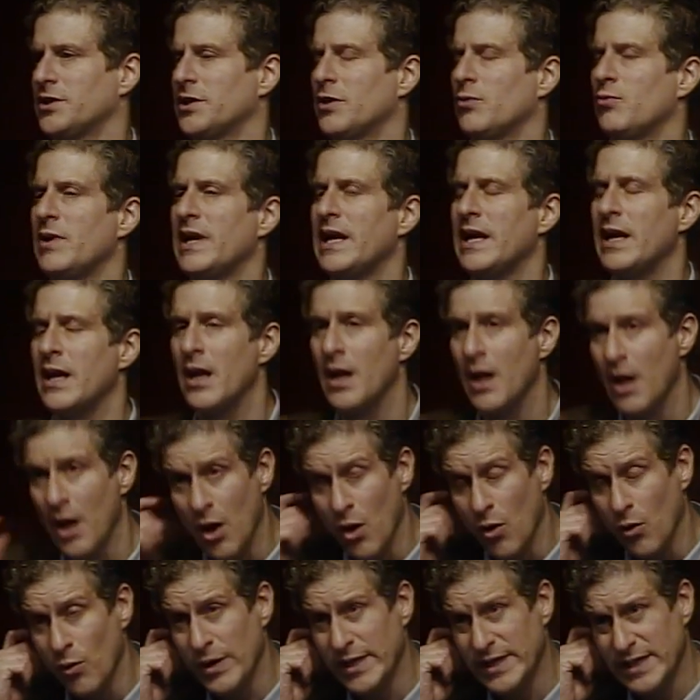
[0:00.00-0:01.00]
And we,
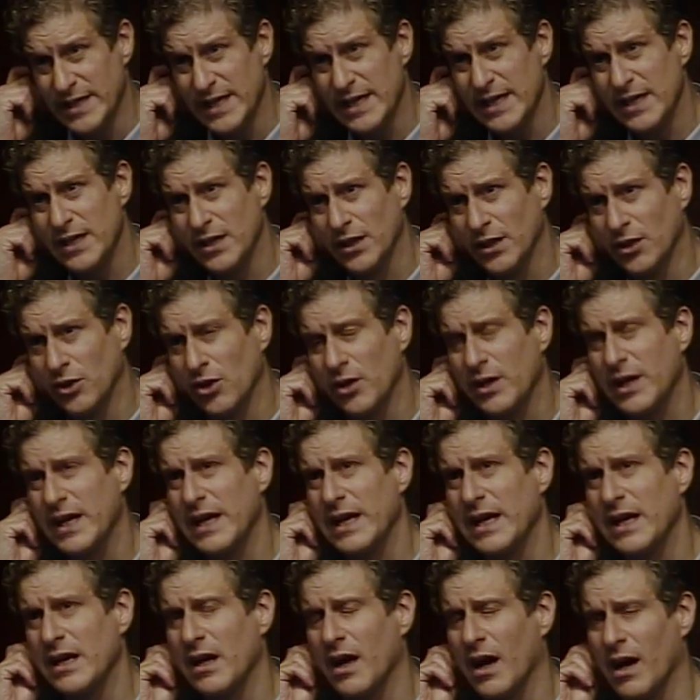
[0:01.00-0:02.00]
we did look
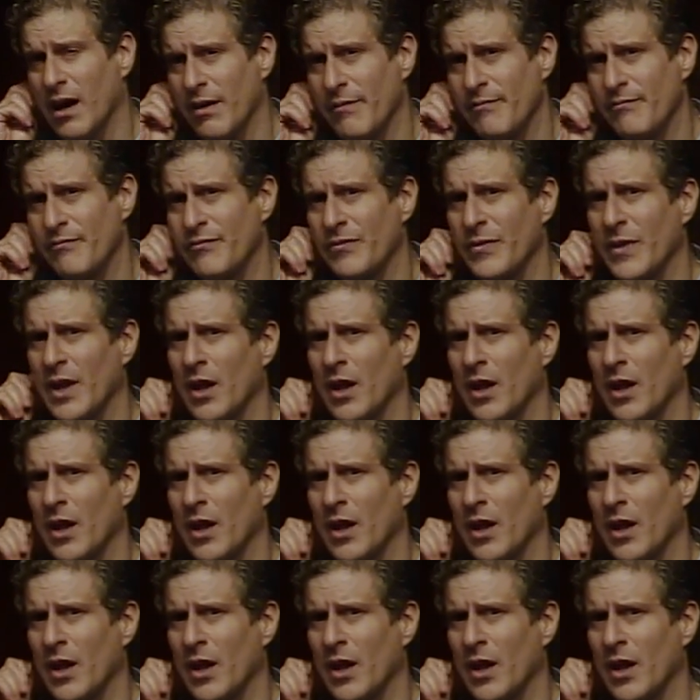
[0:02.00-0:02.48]
at um,